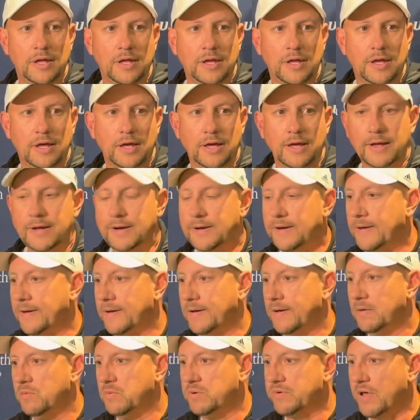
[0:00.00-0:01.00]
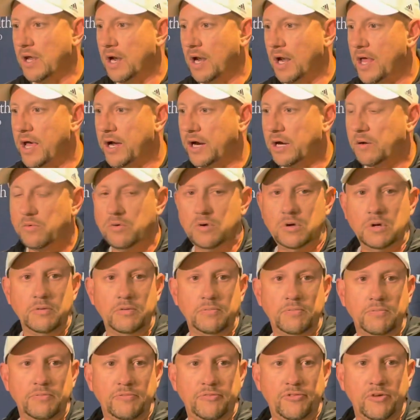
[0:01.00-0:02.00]
And we've got a locker room
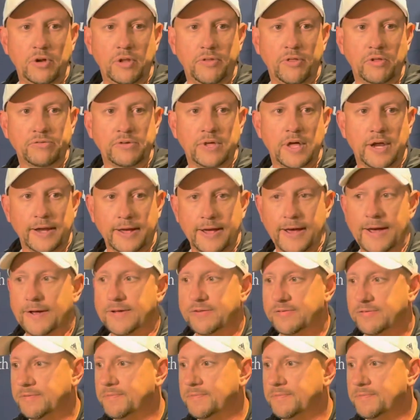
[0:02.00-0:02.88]
full of those kind of guys.